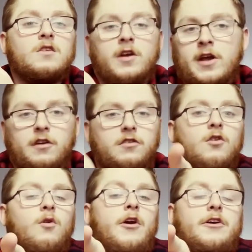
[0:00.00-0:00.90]

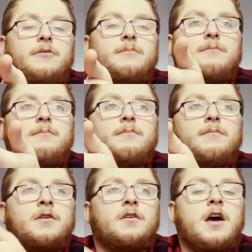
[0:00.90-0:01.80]
Historic,
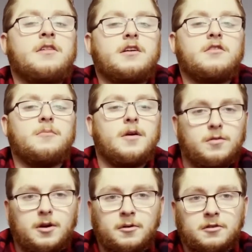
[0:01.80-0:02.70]
I think is the best
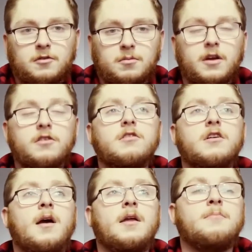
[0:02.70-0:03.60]
way to put this place.
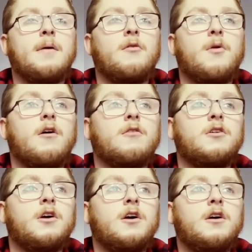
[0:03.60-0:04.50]
It's been around
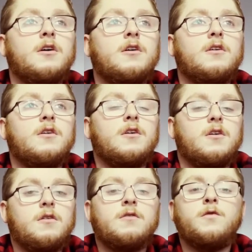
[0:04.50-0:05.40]

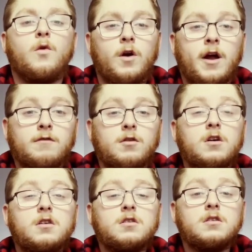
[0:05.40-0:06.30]
forever.
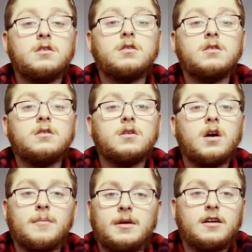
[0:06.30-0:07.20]

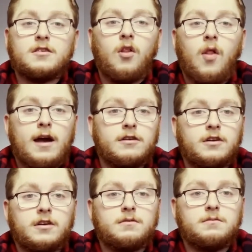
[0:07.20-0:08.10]
I mean, it's
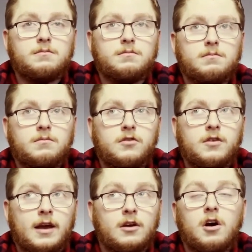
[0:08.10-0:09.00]
classic
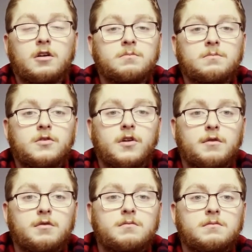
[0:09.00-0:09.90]
Saginaw stuff.
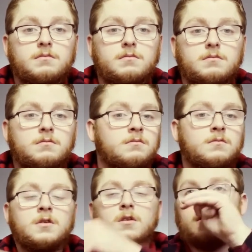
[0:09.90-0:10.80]

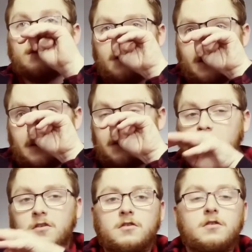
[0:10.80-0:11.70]
Like, this
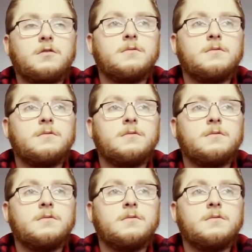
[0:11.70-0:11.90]
is